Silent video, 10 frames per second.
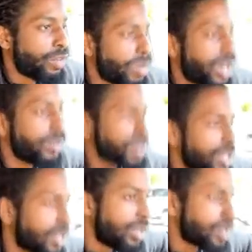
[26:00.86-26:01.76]
everybody
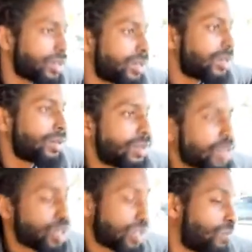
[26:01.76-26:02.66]
being here,
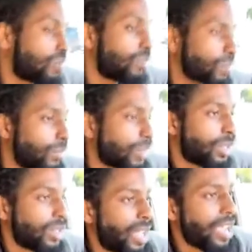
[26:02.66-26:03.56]
just
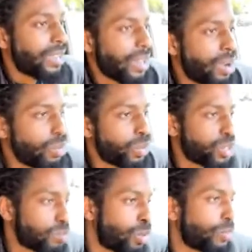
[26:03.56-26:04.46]
hanging out with your
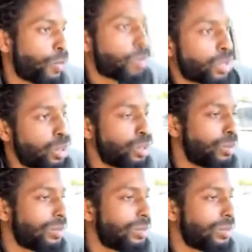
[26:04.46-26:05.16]
boy Farmer Q.